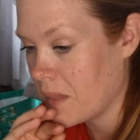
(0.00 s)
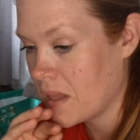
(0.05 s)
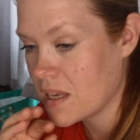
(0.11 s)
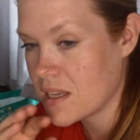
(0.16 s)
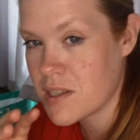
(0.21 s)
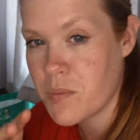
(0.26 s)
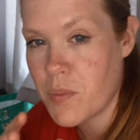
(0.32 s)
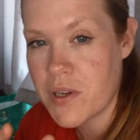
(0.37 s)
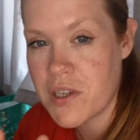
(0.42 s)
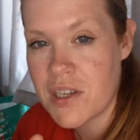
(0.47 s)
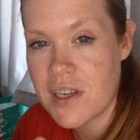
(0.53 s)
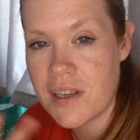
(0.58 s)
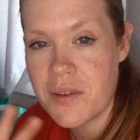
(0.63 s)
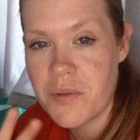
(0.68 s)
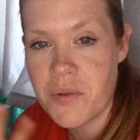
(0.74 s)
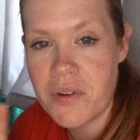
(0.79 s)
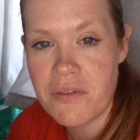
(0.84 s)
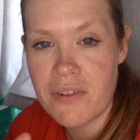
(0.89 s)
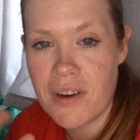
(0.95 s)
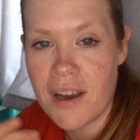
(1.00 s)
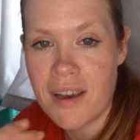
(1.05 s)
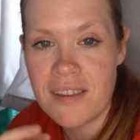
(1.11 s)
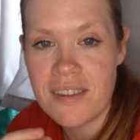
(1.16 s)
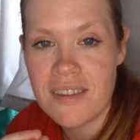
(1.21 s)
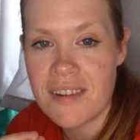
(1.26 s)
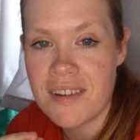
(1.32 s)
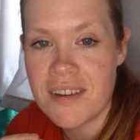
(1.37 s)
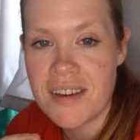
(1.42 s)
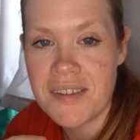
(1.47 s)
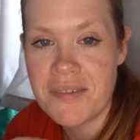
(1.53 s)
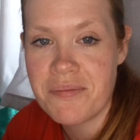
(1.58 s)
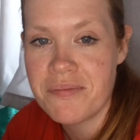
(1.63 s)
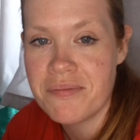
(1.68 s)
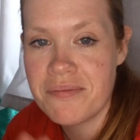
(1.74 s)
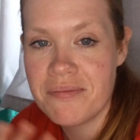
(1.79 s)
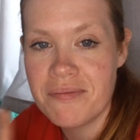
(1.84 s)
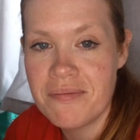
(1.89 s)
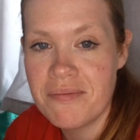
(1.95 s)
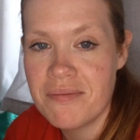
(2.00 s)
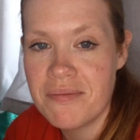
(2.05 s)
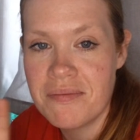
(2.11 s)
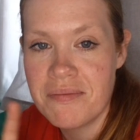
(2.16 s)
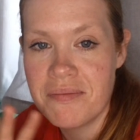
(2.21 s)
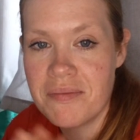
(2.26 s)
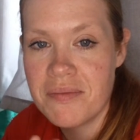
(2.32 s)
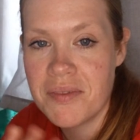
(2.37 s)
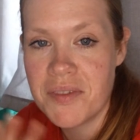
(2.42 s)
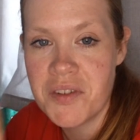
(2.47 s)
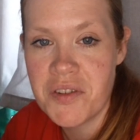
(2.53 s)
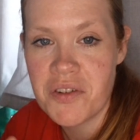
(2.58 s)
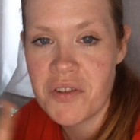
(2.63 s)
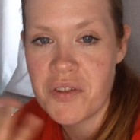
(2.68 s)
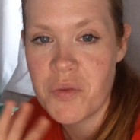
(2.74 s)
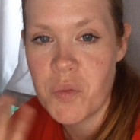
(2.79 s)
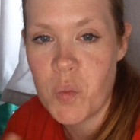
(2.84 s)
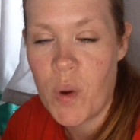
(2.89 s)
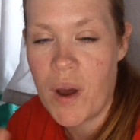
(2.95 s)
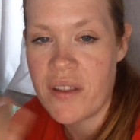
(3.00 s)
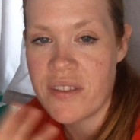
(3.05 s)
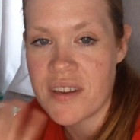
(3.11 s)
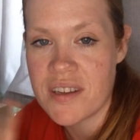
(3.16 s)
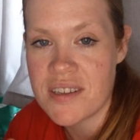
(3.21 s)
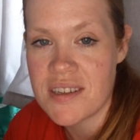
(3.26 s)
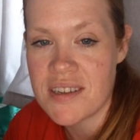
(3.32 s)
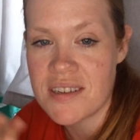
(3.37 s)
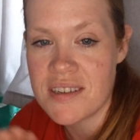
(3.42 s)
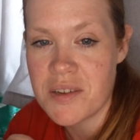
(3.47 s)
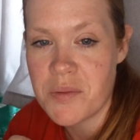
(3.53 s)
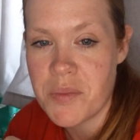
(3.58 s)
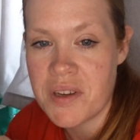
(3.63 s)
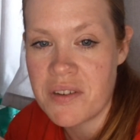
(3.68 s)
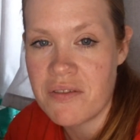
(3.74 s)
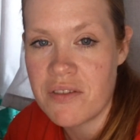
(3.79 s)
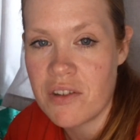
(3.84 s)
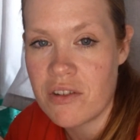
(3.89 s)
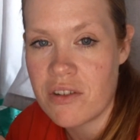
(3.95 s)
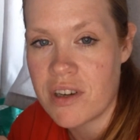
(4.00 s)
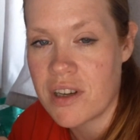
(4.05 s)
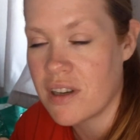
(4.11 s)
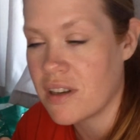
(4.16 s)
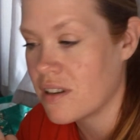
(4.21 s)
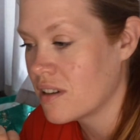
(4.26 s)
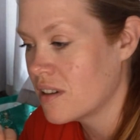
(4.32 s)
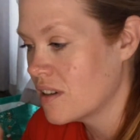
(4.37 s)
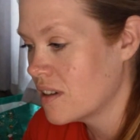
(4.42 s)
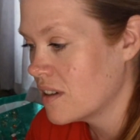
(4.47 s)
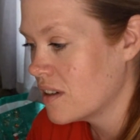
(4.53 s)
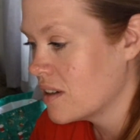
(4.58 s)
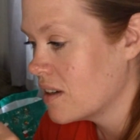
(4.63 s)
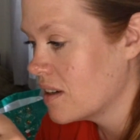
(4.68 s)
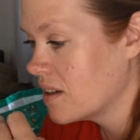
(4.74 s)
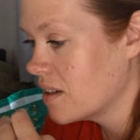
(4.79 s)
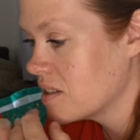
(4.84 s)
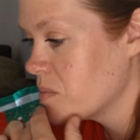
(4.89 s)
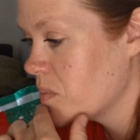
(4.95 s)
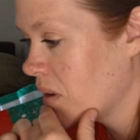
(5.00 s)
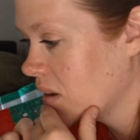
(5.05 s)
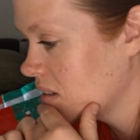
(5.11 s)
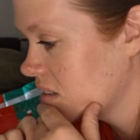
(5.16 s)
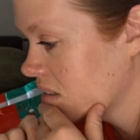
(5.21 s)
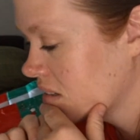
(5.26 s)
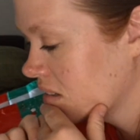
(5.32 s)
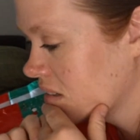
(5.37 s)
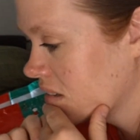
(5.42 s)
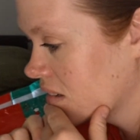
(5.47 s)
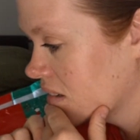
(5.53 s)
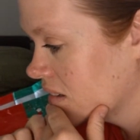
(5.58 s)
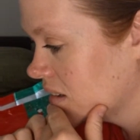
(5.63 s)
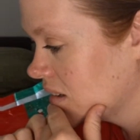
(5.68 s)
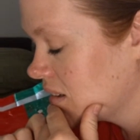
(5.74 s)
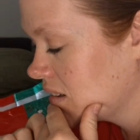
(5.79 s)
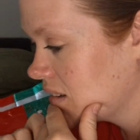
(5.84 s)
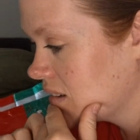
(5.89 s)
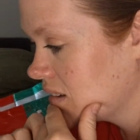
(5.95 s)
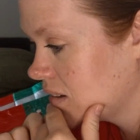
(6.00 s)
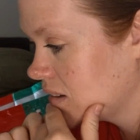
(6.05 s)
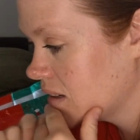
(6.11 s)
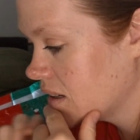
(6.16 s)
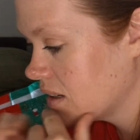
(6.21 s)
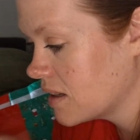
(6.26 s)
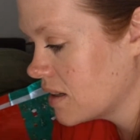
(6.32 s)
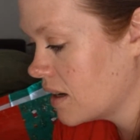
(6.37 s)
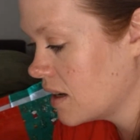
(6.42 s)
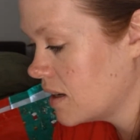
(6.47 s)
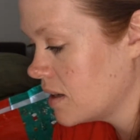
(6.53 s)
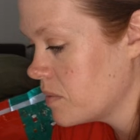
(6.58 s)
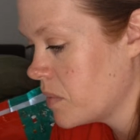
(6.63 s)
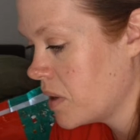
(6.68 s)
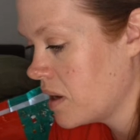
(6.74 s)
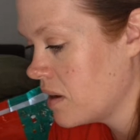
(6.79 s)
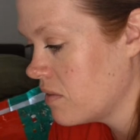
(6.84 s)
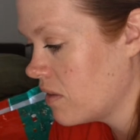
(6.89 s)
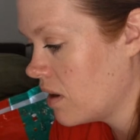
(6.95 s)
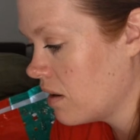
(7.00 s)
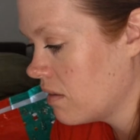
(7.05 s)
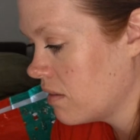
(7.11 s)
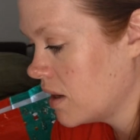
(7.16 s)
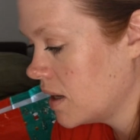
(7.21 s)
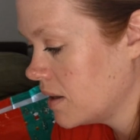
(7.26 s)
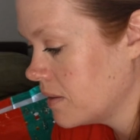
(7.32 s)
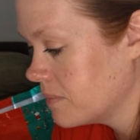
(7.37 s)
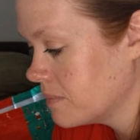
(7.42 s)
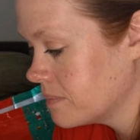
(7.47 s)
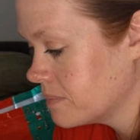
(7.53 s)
Especially with like the weather system in Florida. It's mad. Colour may vary.